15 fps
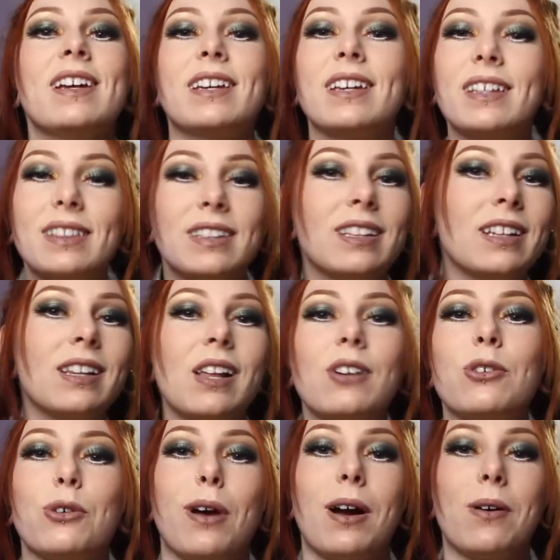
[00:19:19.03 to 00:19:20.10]
Get the
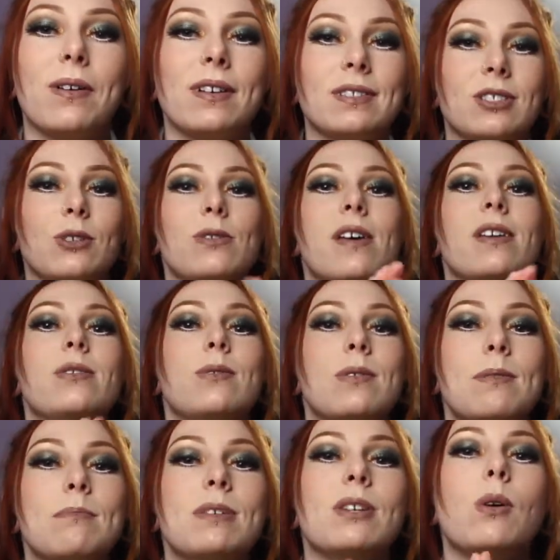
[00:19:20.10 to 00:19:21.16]
clutter out so that you
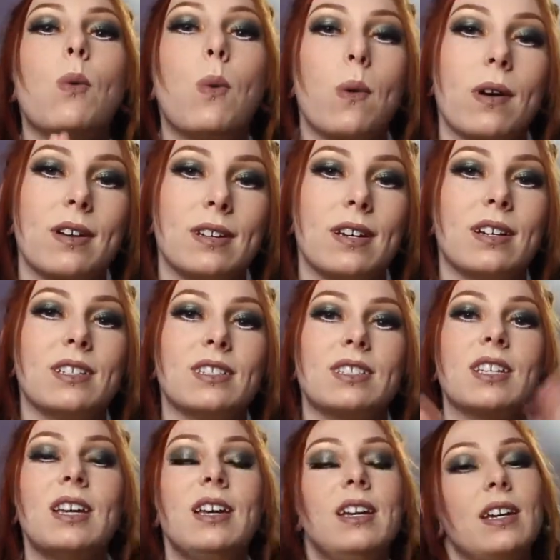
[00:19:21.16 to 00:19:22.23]
can be
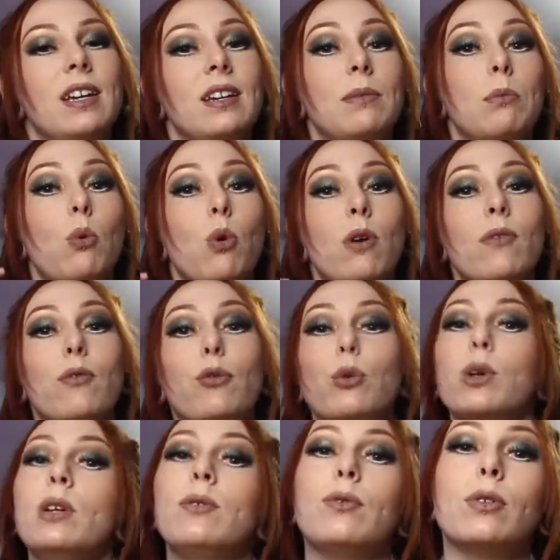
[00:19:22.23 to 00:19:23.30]
organized and more
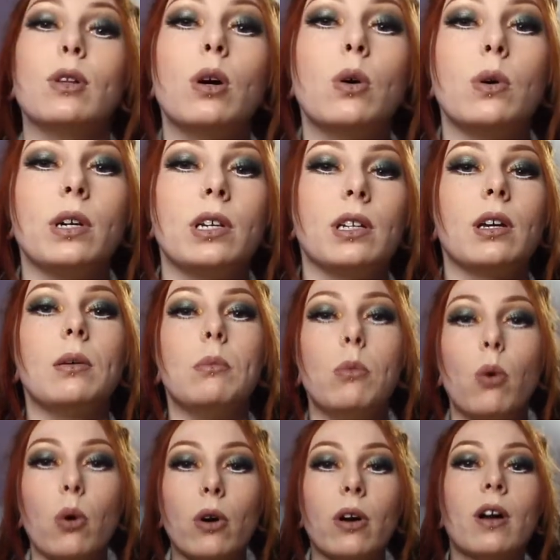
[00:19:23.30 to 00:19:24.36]
free-flowing and
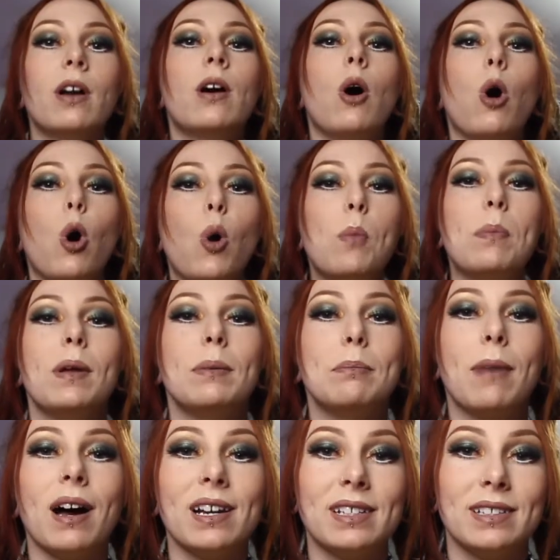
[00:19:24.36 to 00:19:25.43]
more
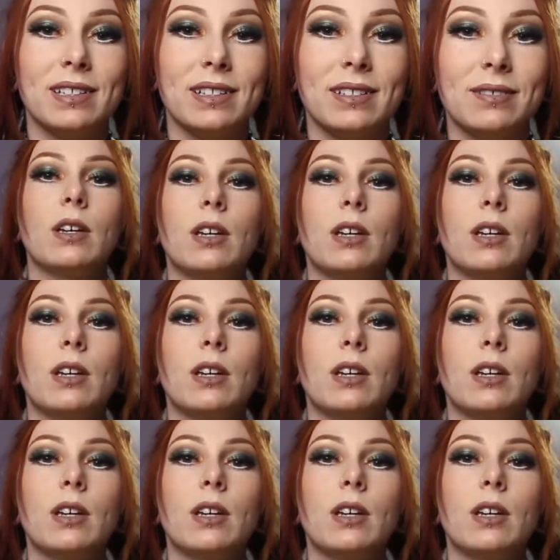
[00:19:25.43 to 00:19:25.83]
open-minded.